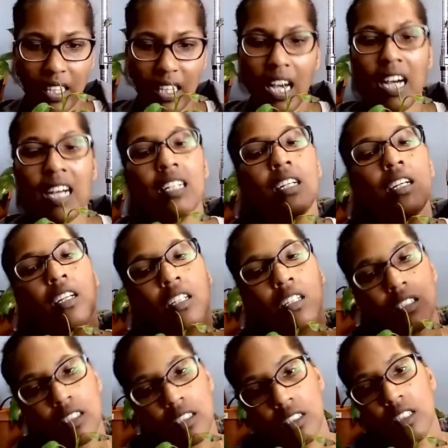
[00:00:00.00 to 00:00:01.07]
that.
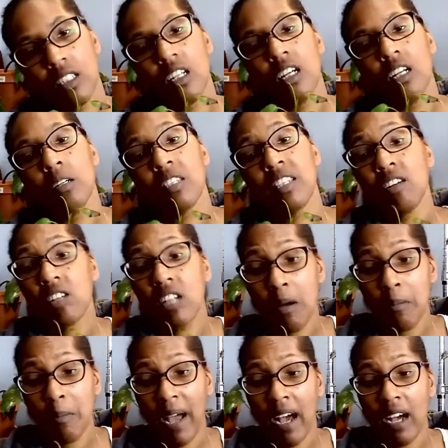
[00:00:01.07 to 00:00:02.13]
They'll
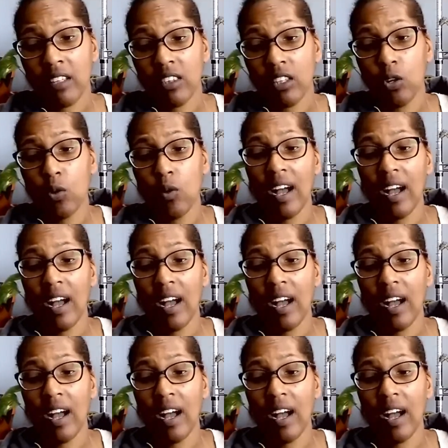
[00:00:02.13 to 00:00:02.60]
come back though.